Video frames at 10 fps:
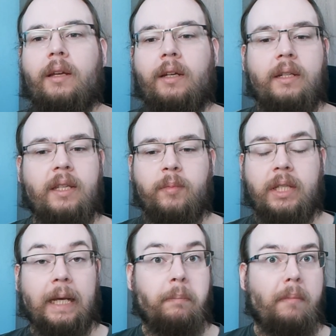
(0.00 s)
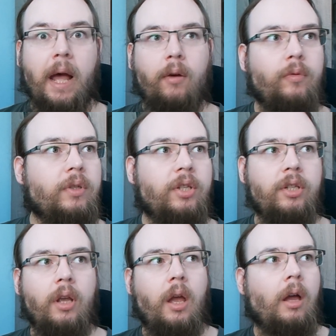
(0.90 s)
Uh, it seems like
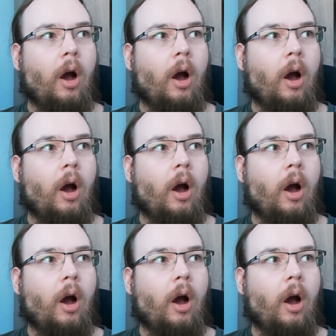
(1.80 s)
mounts,